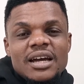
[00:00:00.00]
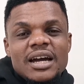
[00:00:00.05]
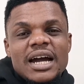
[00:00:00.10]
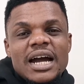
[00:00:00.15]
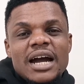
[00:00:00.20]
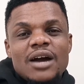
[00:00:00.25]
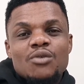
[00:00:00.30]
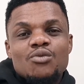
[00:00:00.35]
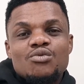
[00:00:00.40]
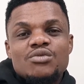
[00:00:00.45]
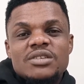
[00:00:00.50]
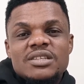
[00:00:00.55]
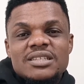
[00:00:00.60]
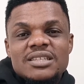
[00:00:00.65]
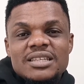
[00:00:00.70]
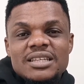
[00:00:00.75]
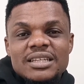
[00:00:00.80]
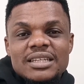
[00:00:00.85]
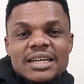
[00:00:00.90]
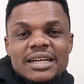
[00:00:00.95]
I will
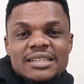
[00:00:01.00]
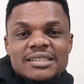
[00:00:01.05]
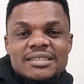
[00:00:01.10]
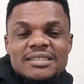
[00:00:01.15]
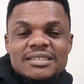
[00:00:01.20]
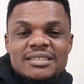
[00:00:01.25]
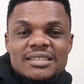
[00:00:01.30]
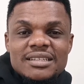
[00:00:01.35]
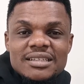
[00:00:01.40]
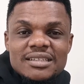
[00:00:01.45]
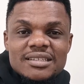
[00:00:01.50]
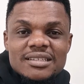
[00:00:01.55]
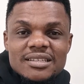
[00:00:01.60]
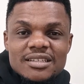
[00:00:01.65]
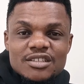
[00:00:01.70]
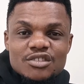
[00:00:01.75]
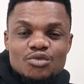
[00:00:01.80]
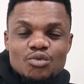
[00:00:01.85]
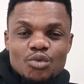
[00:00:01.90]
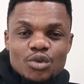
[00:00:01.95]
see that this
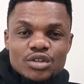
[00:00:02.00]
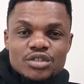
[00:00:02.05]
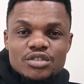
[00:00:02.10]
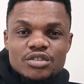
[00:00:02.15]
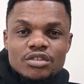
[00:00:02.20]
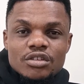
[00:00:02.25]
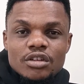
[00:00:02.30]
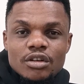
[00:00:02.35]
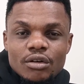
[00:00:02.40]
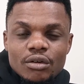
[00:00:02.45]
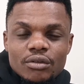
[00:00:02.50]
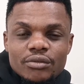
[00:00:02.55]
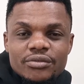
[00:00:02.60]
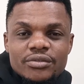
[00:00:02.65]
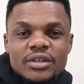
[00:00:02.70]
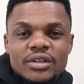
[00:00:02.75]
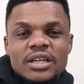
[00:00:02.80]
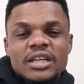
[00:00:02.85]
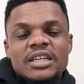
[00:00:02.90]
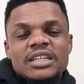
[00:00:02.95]
is what you
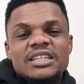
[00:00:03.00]
love,